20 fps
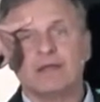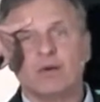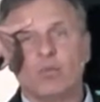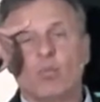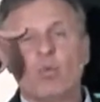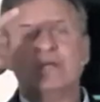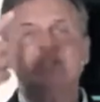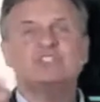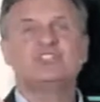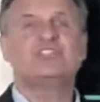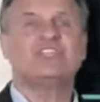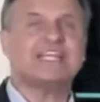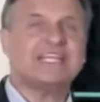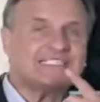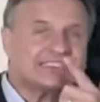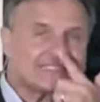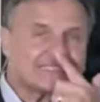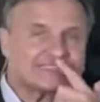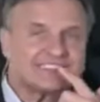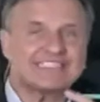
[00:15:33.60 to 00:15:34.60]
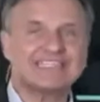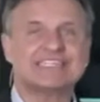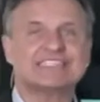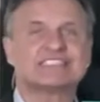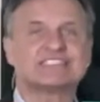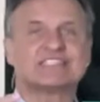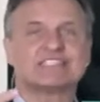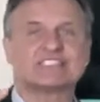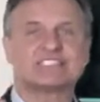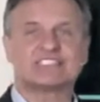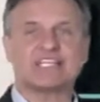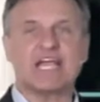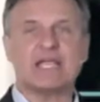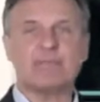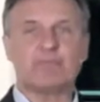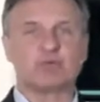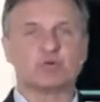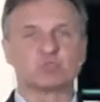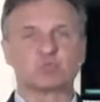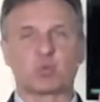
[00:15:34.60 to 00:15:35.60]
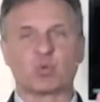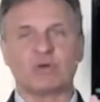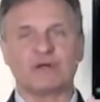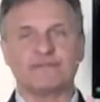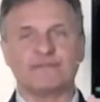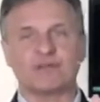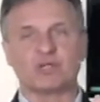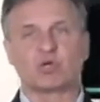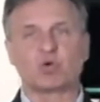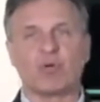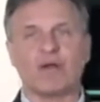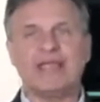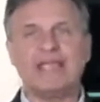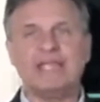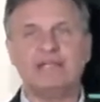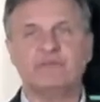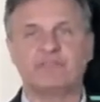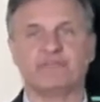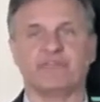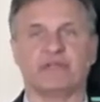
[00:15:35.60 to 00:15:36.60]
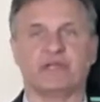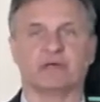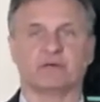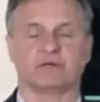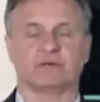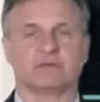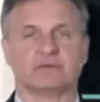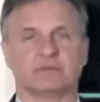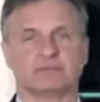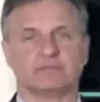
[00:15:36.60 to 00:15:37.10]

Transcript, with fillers: When Jesus and his disciples were in the grain field,